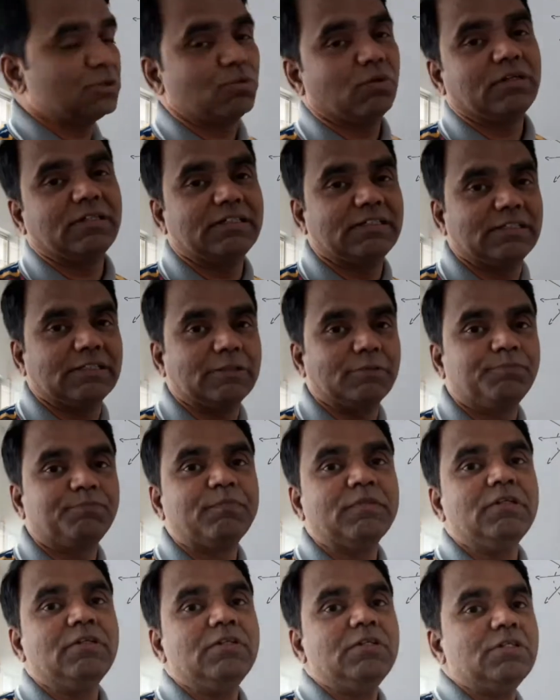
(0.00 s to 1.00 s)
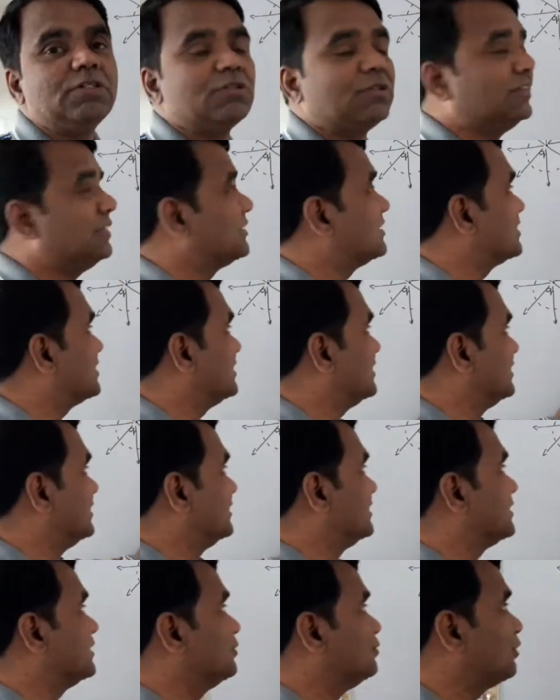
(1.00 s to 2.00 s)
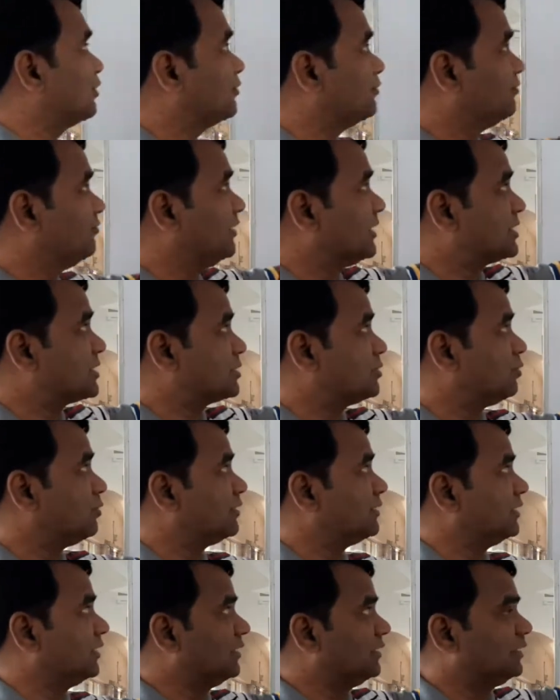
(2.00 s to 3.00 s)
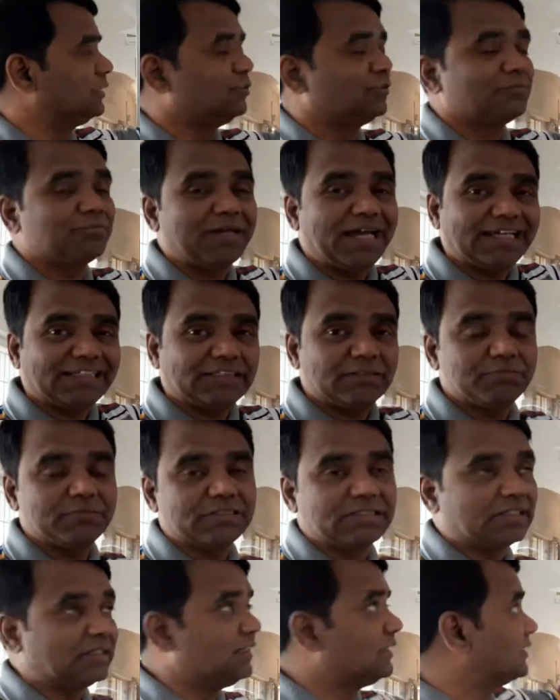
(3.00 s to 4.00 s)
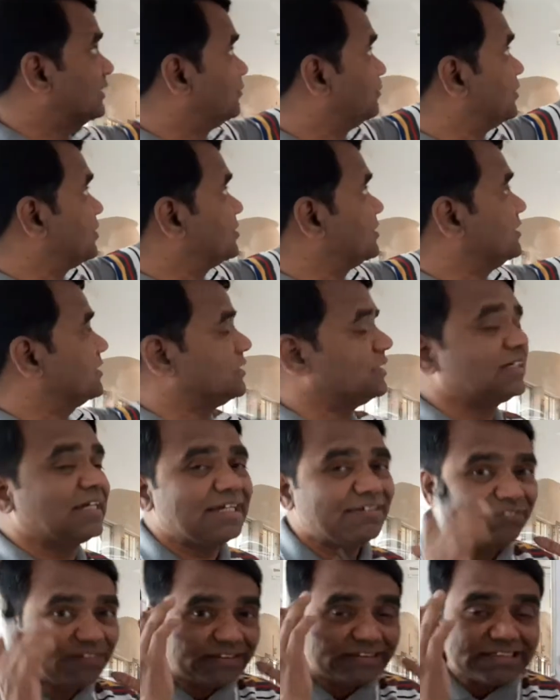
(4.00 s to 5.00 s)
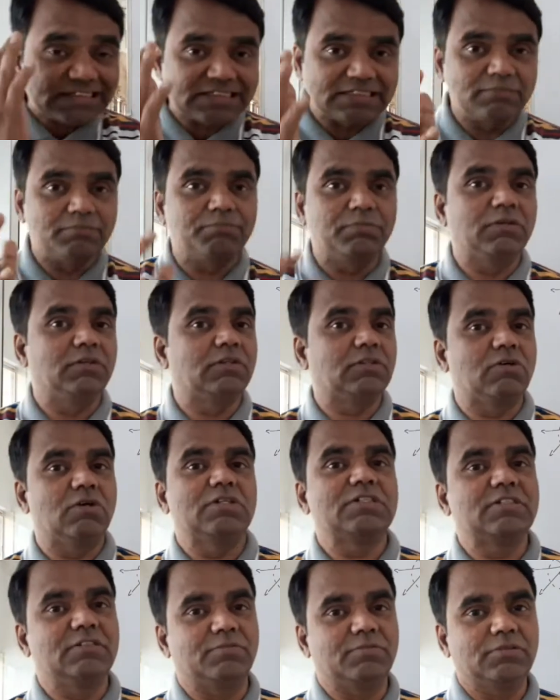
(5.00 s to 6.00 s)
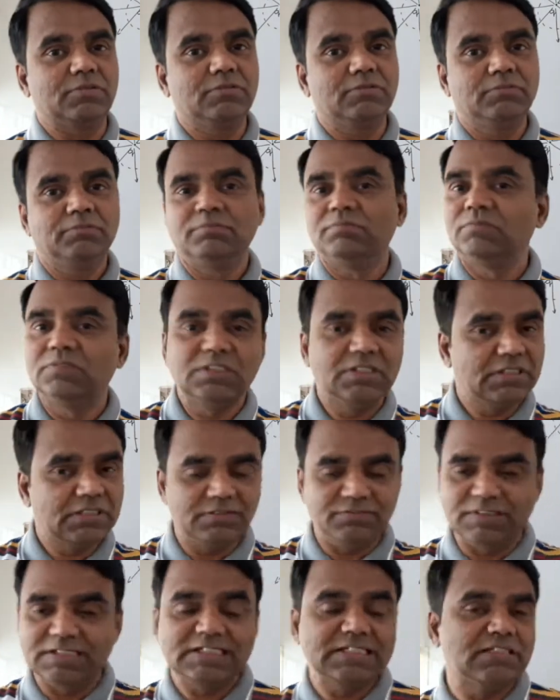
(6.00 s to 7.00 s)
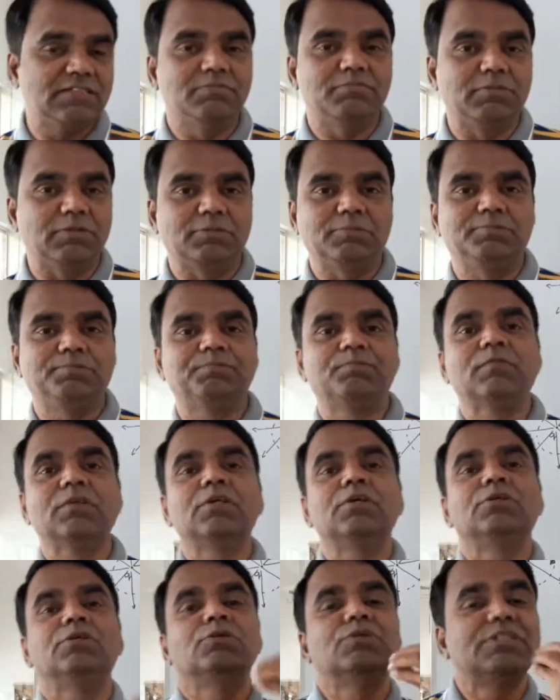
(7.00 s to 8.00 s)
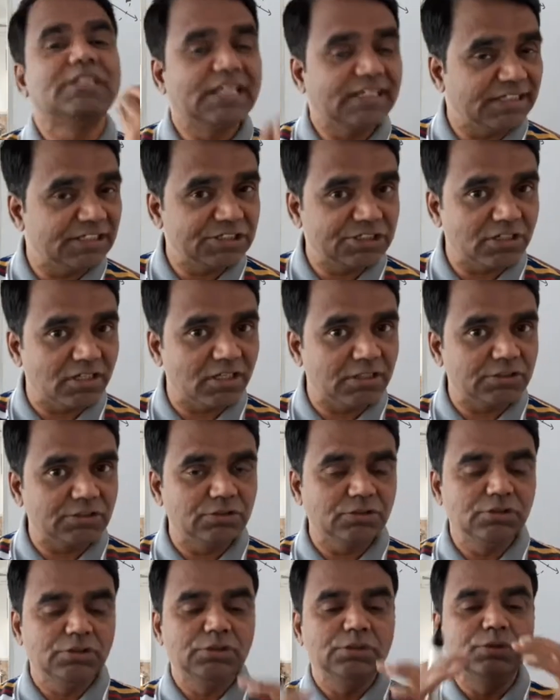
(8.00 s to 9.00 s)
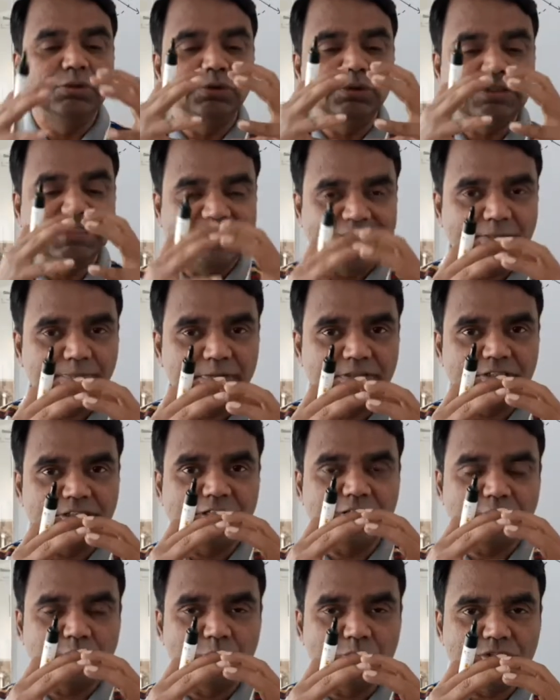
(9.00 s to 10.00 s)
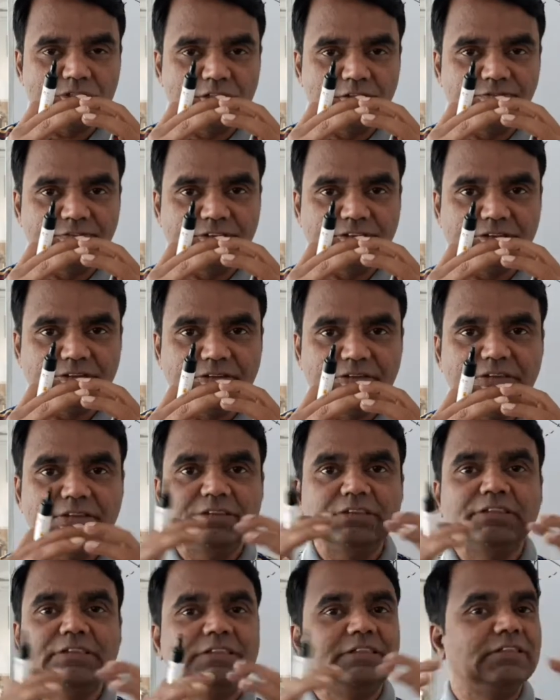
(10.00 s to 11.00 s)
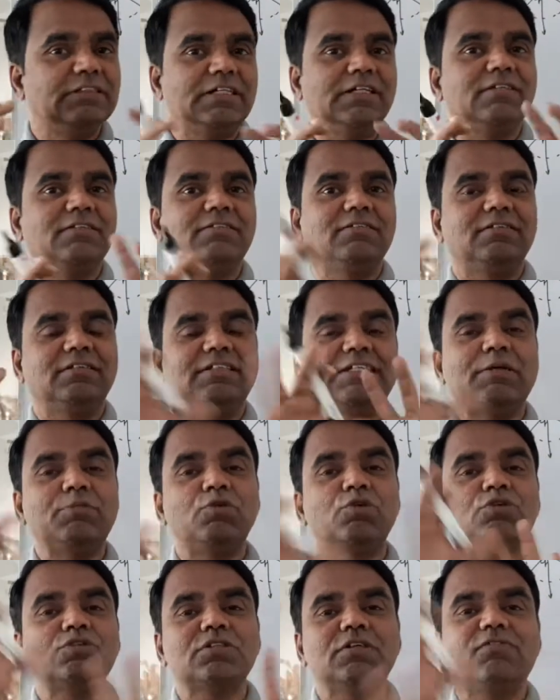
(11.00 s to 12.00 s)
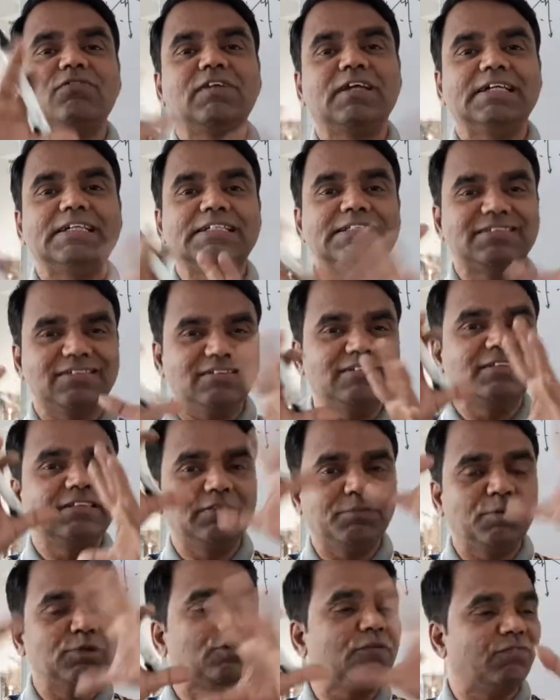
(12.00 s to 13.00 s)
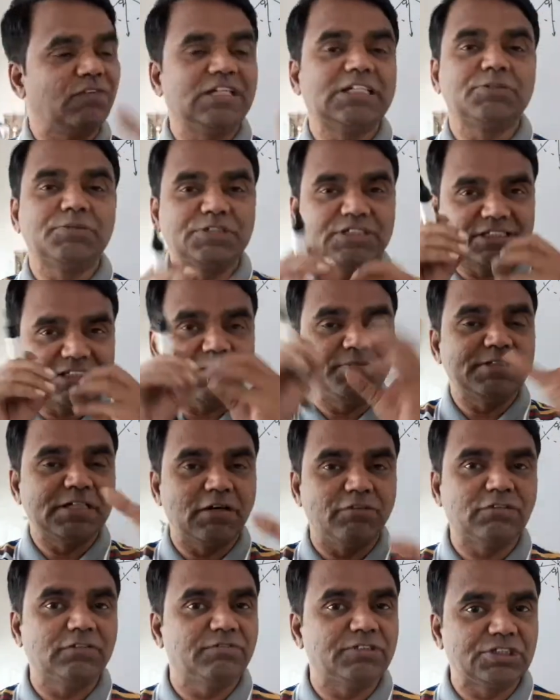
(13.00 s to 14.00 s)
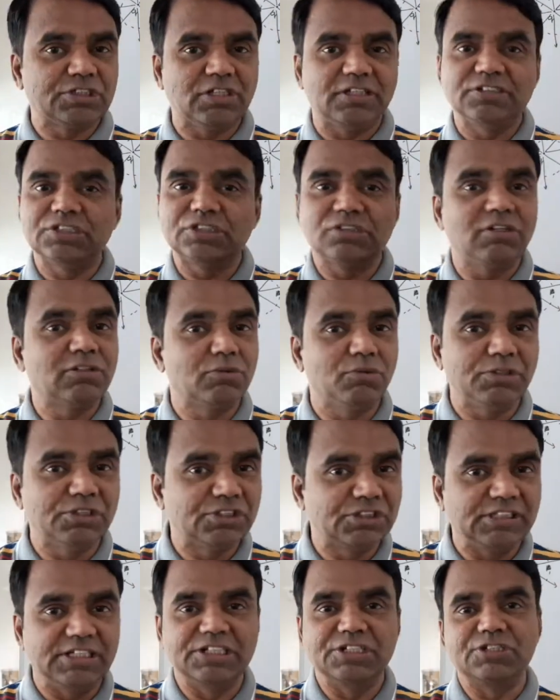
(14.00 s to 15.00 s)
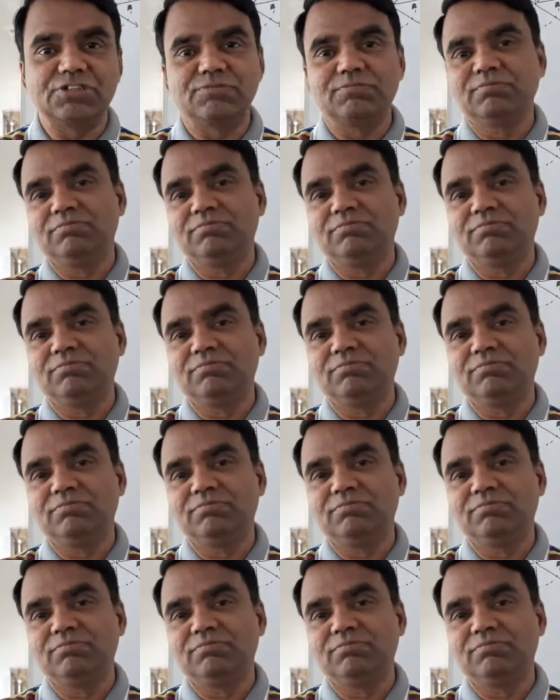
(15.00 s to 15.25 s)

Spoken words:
what I get. So this is your vectorially, you're mathematically representing a very simple concept. Very simple. You take a charge, you keep it in a closed surface, then the amount of lines, the amount of flux which is coming out of the charge is not going to change.